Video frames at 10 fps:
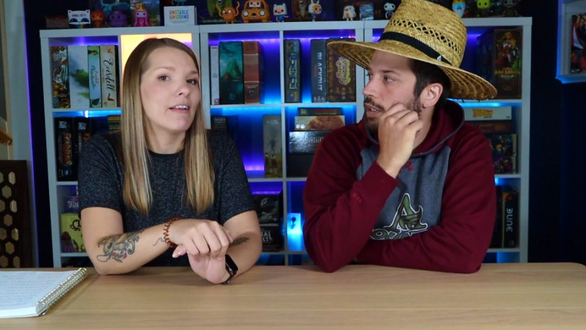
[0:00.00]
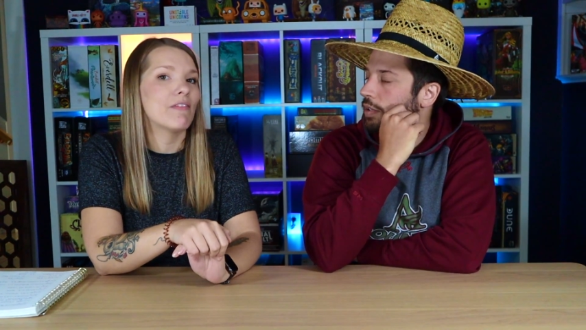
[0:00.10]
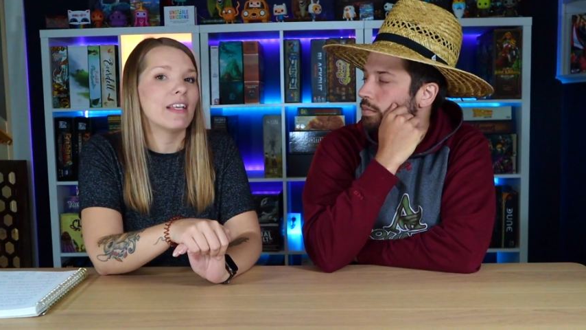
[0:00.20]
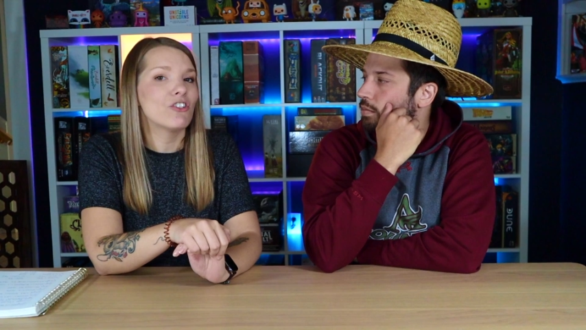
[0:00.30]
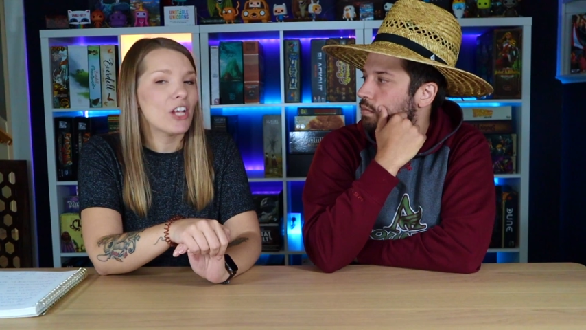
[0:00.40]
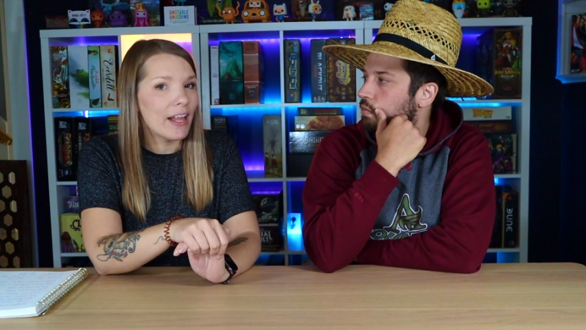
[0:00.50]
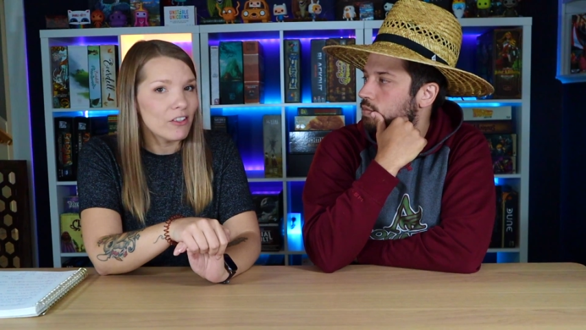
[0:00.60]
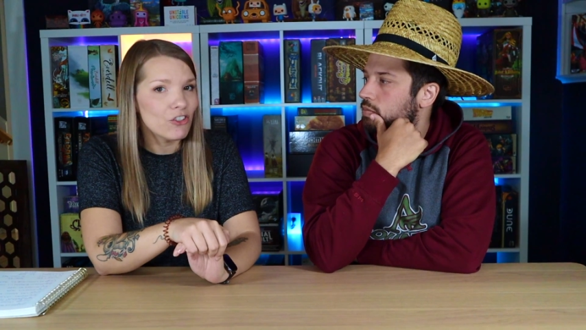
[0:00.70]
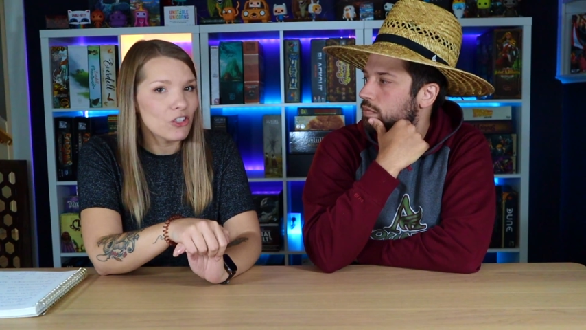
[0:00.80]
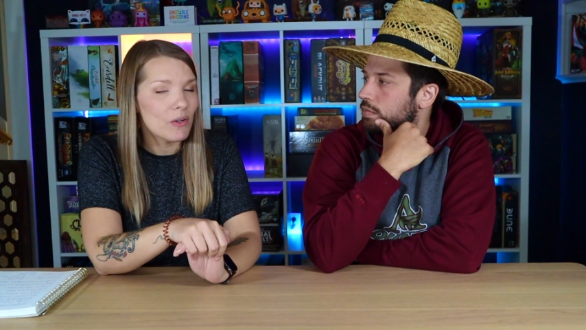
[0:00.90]
Speaker 1: Yeah. If they
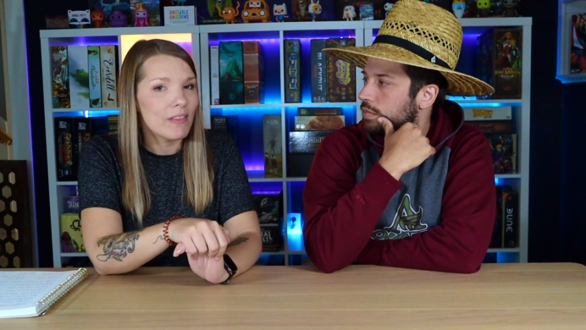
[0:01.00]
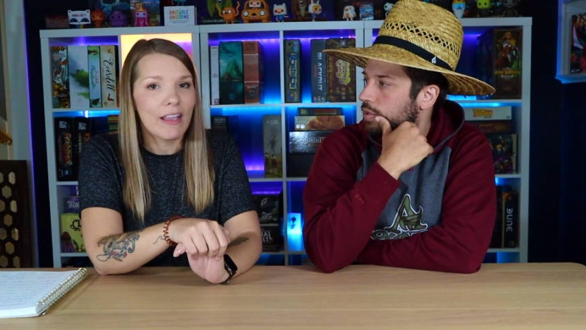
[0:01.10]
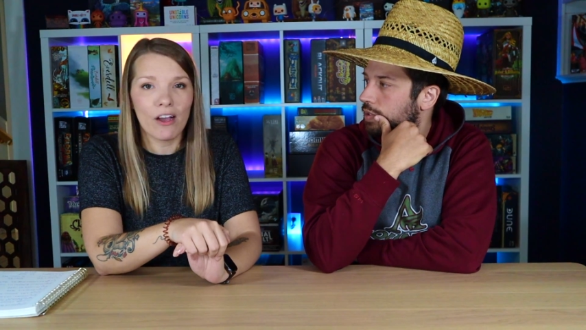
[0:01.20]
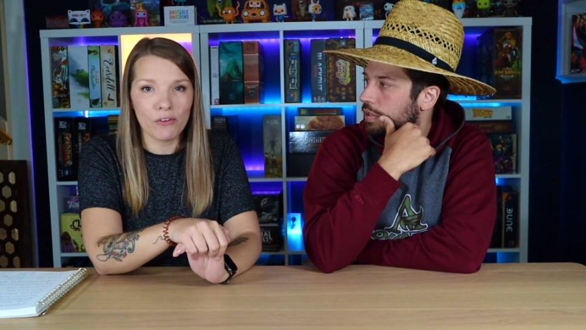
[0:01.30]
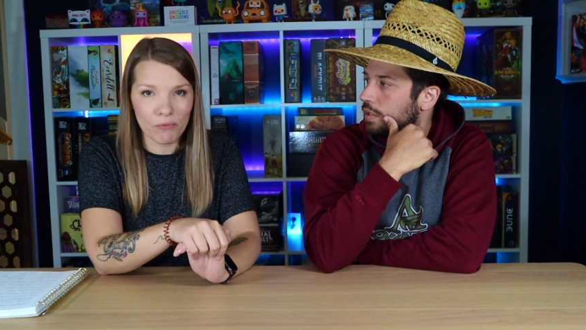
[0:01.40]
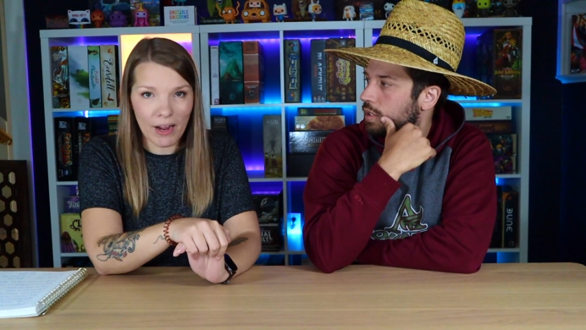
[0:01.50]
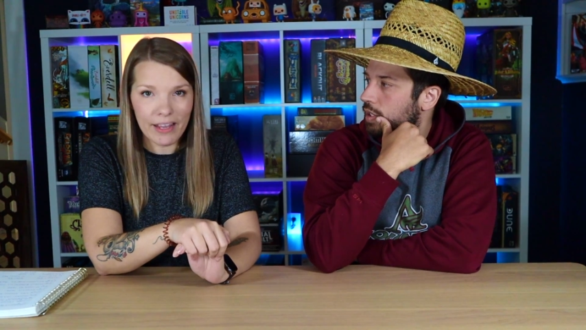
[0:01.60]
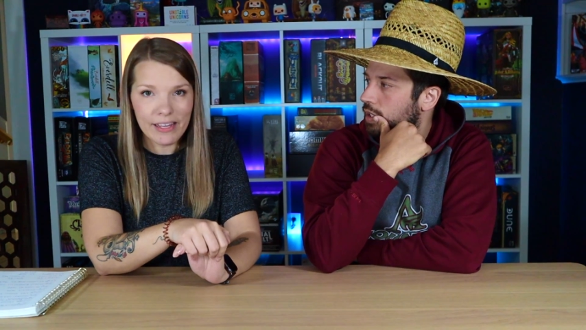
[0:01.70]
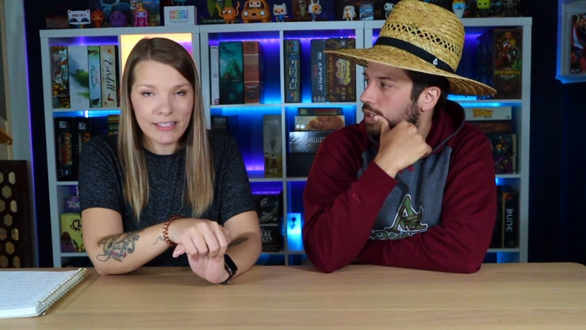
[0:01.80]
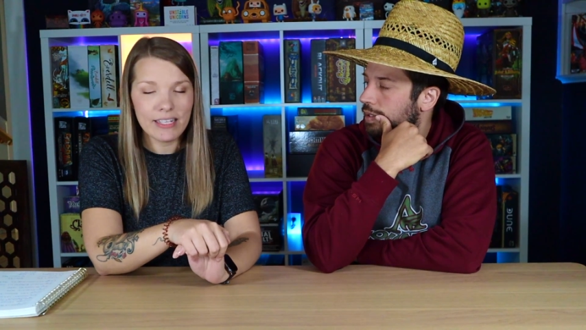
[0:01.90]
challenge you and they are
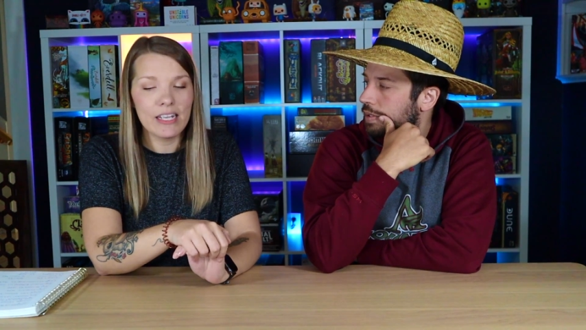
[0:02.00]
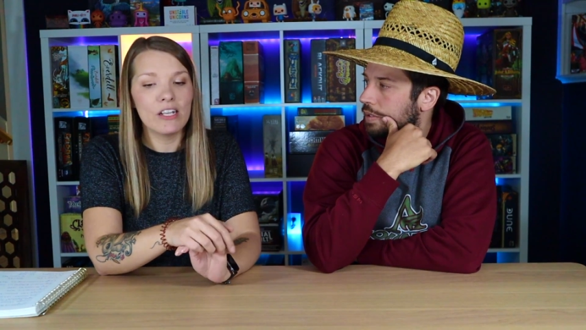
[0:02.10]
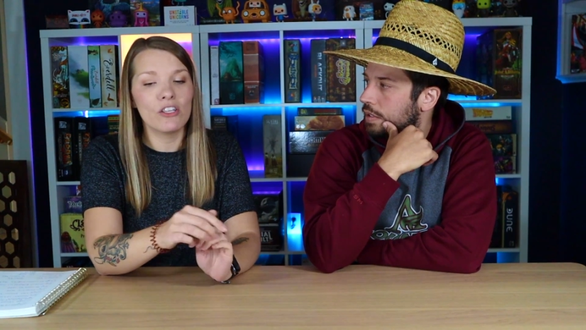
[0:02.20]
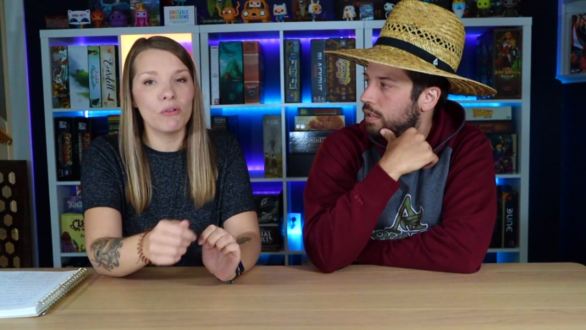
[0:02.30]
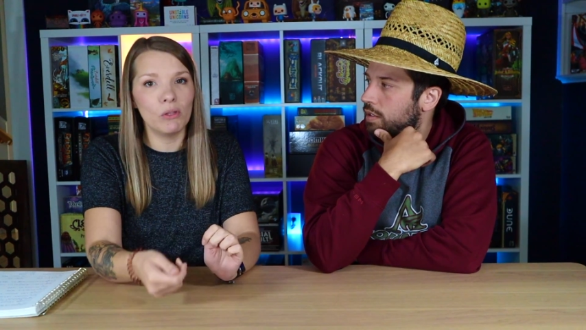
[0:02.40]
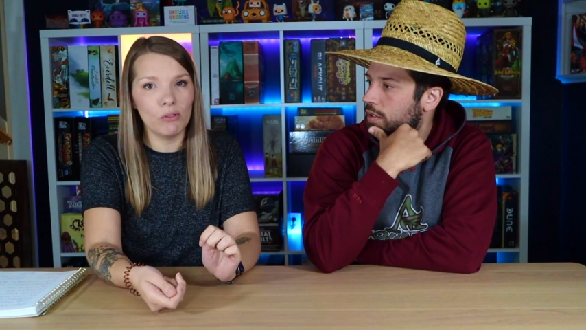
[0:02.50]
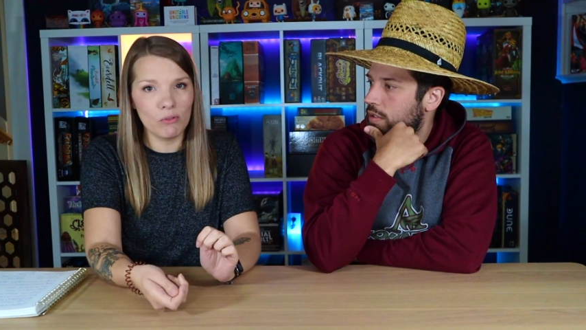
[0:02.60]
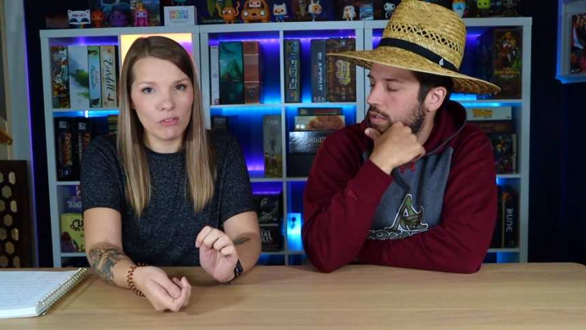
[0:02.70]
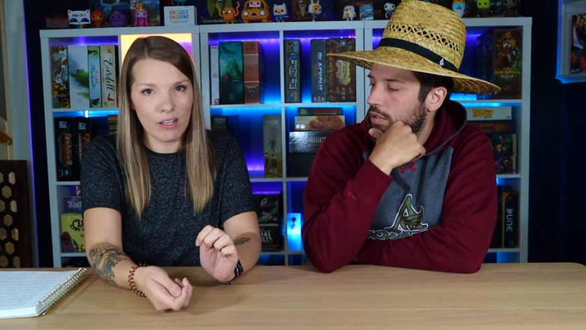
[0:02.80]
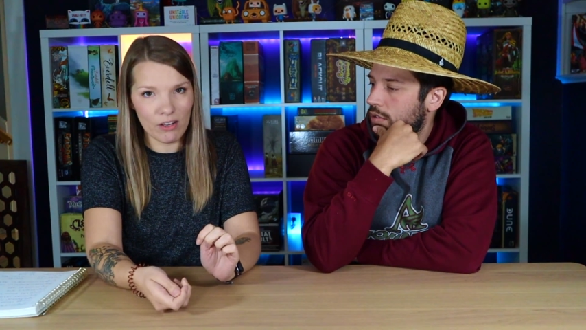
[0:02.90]
right, you
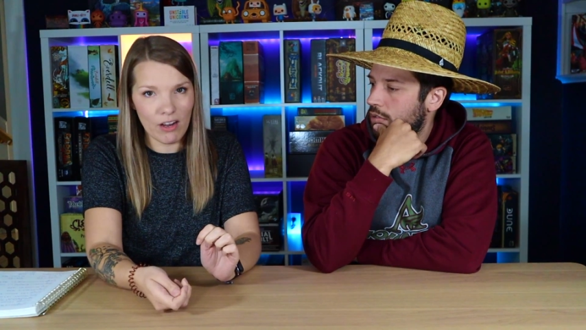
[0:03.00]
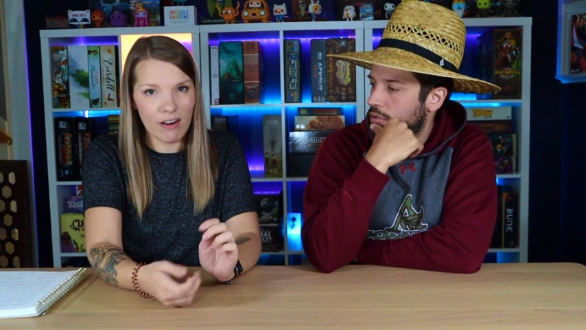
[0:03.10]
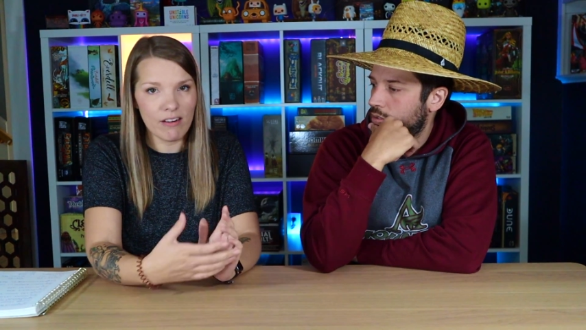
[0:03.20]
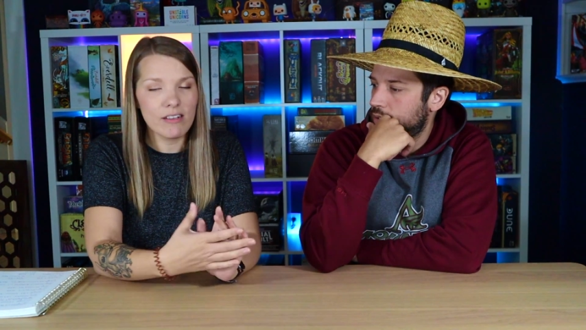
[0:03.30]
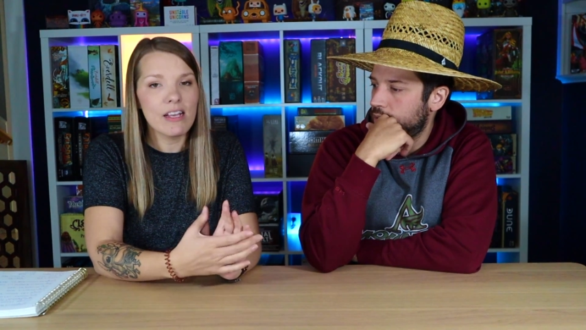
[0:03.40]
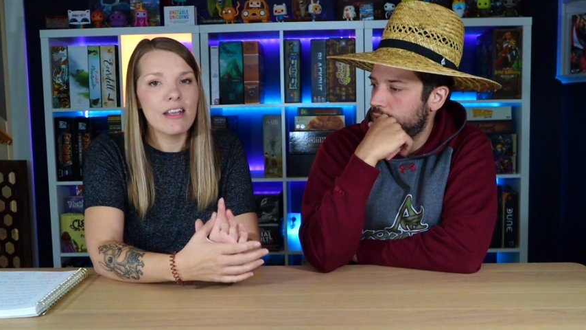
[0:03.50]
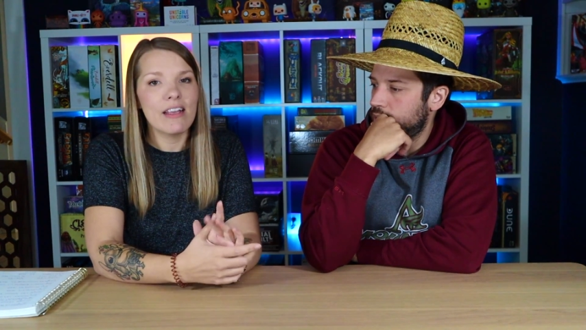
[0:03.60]
lose a card.